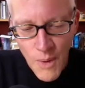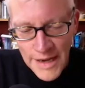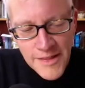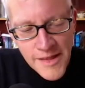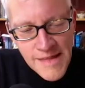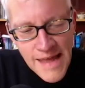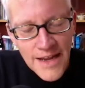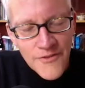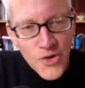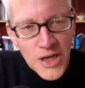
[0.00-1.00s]
Well, as I
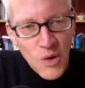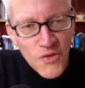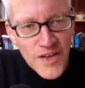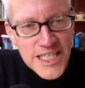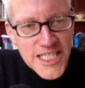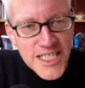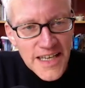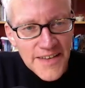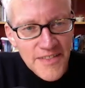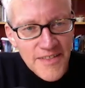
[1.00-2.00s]
say, if you're a goldfish,
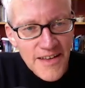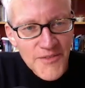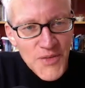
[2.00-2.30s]
it's